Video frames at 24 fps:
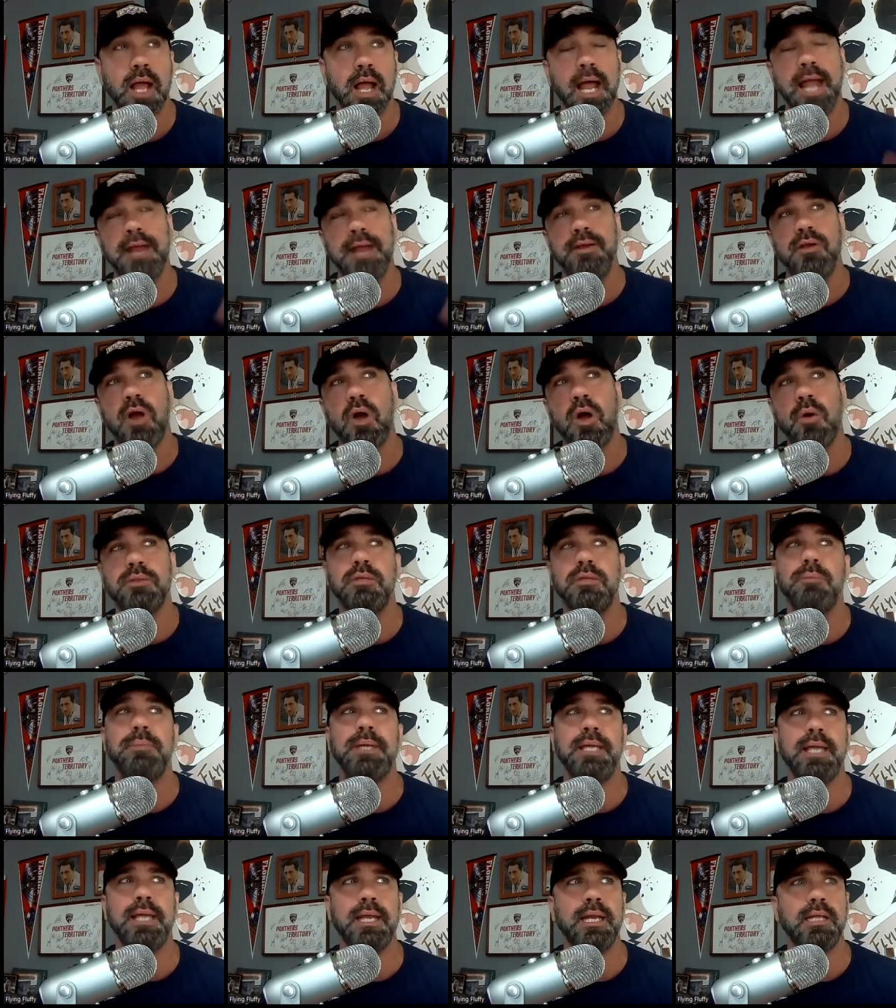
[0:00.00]
I know at the
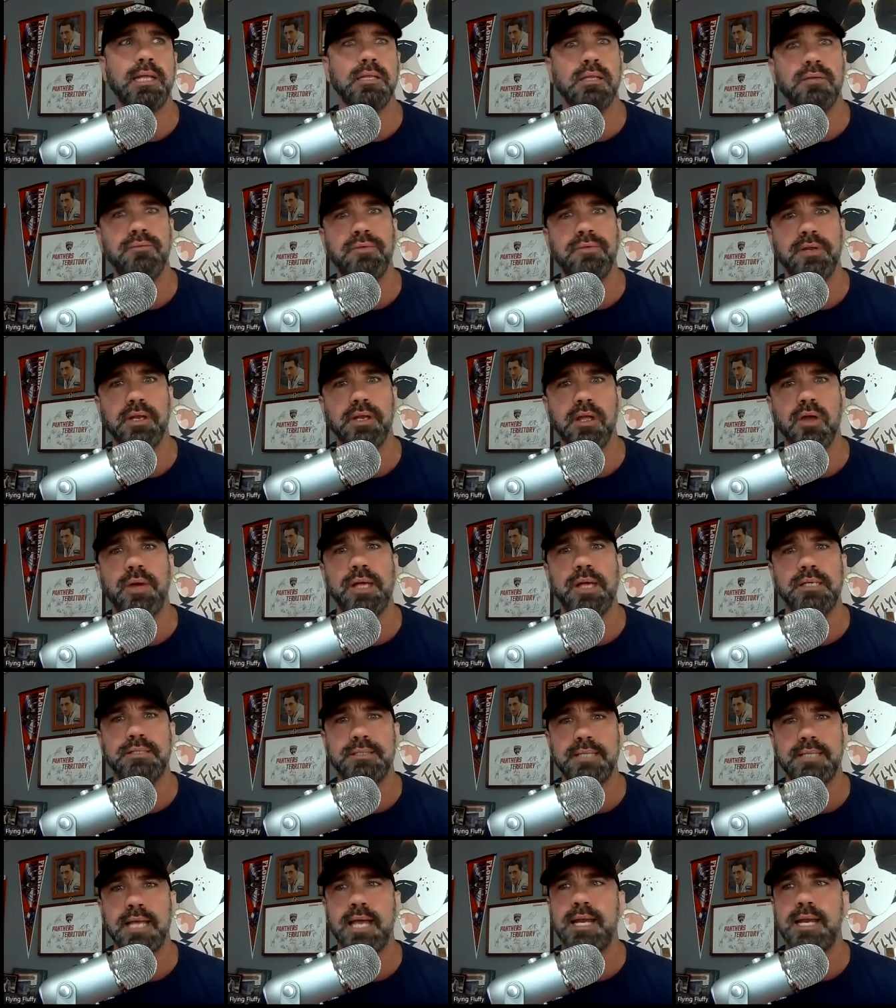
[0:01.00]
beginning of the video I
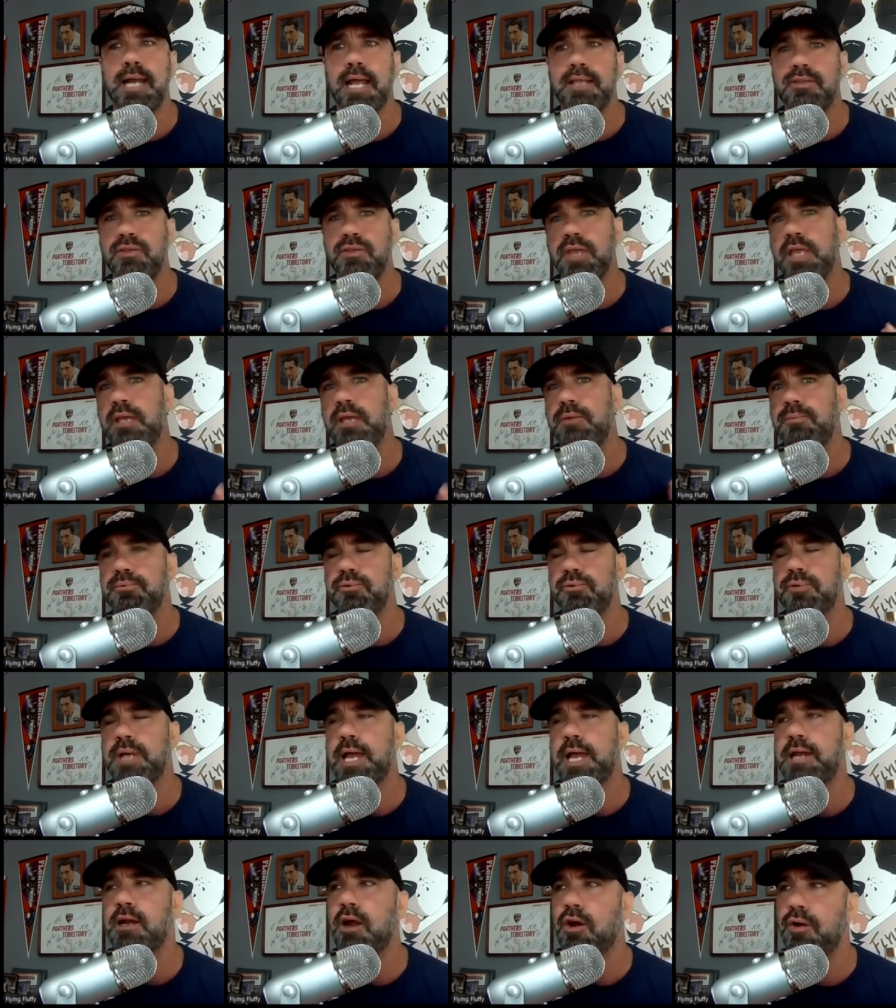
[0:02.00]
said I think
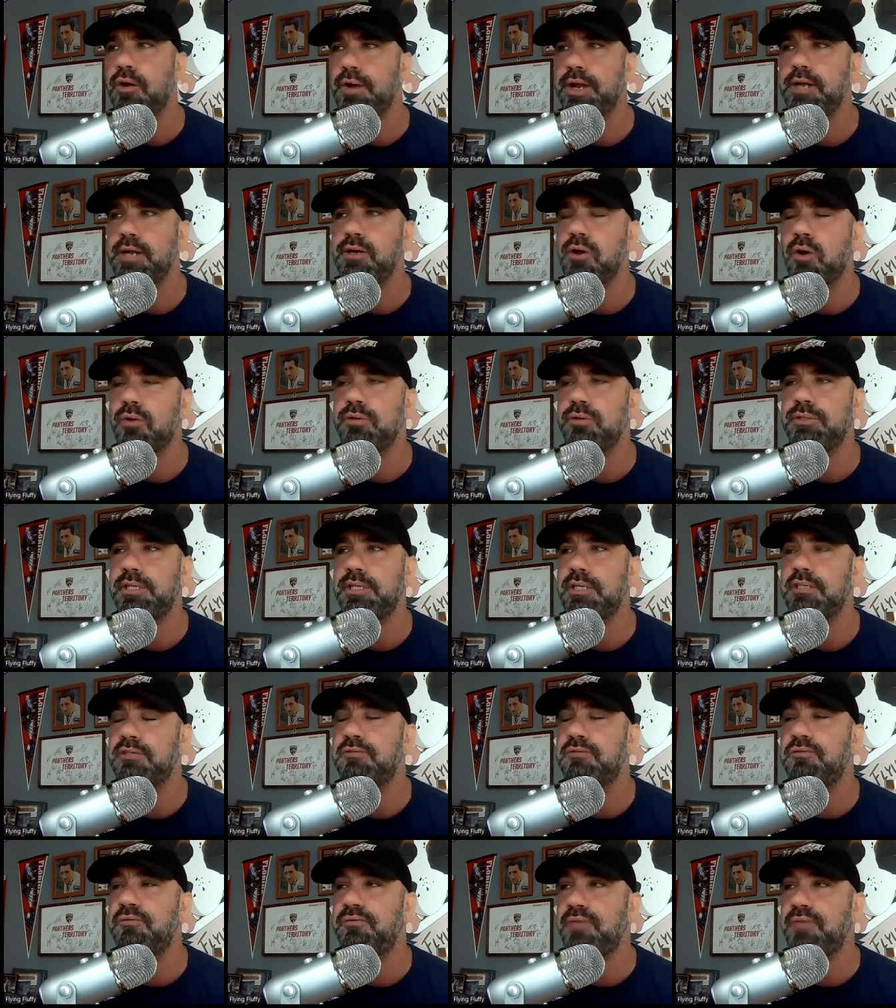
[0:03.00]
Brunette already knows
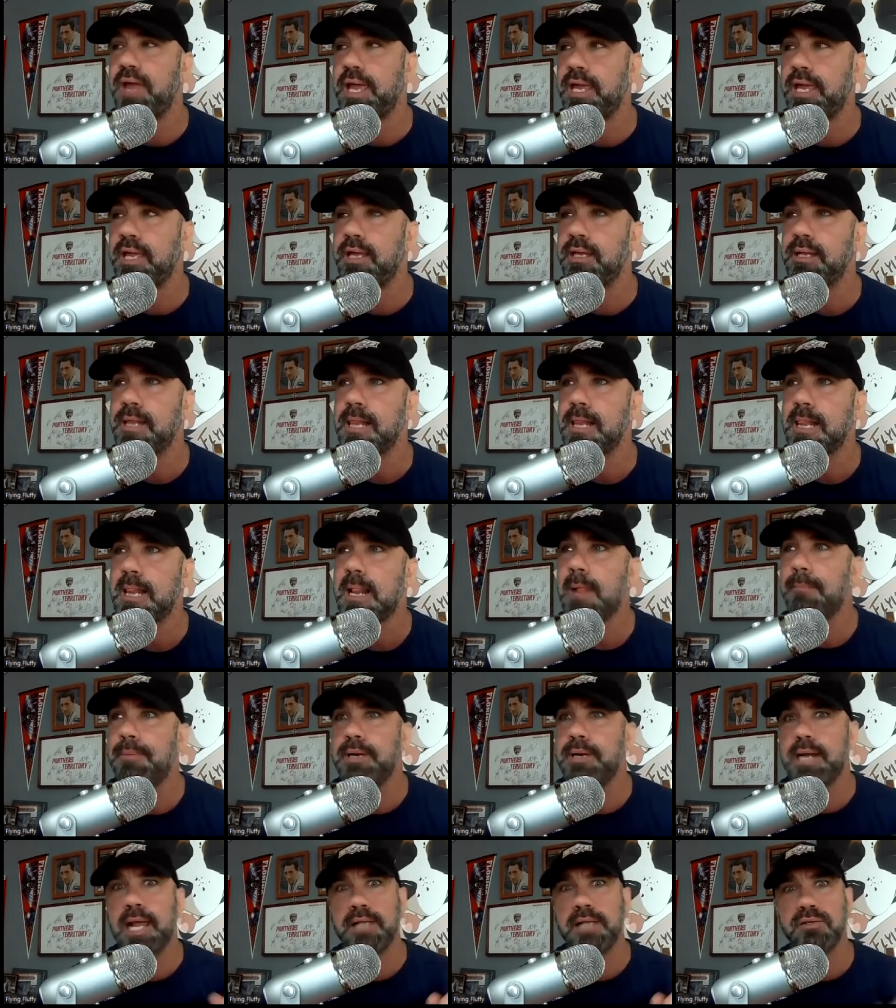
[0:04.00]
his fate,
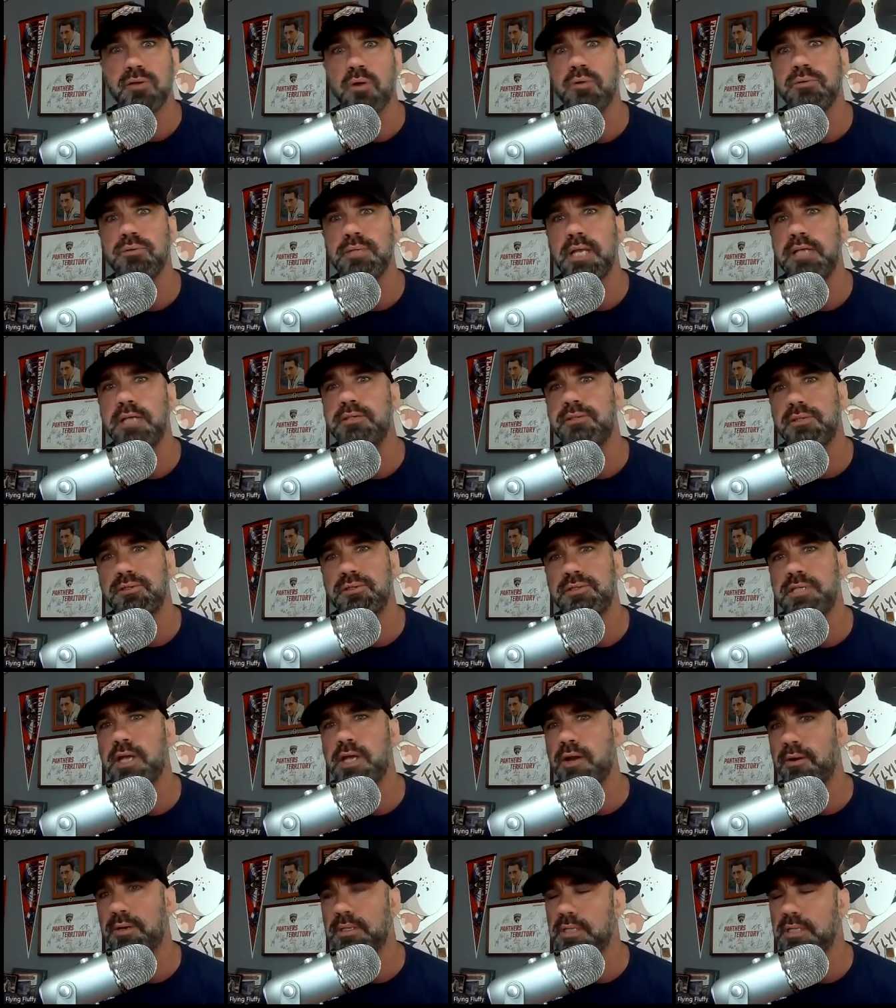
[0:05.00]
but I don't
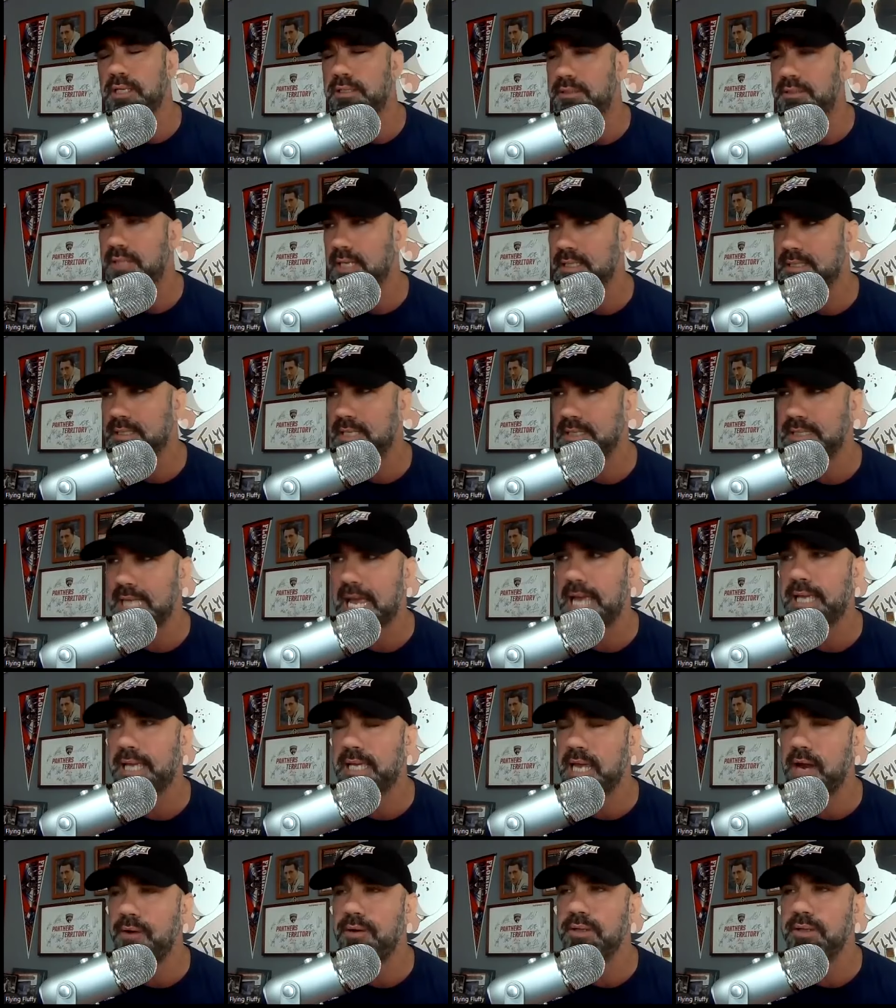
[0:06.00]
necessarily think that
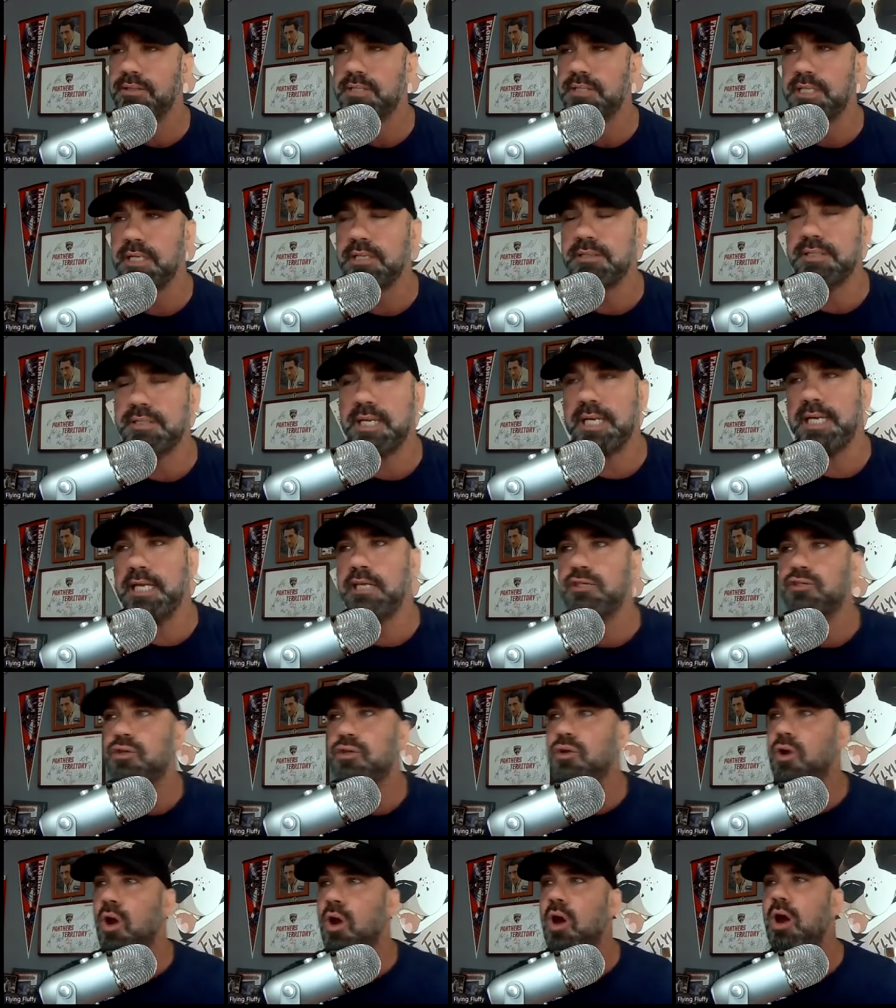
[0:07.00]
that guarantees that
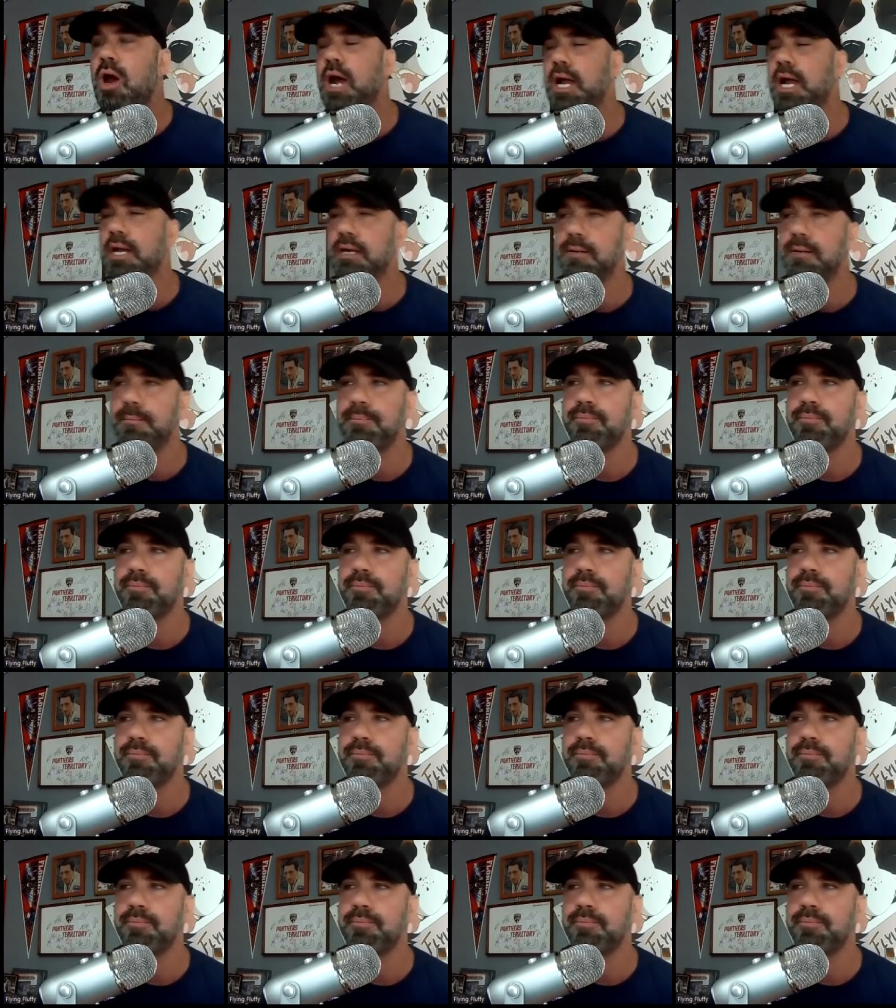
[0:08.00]
he's gone.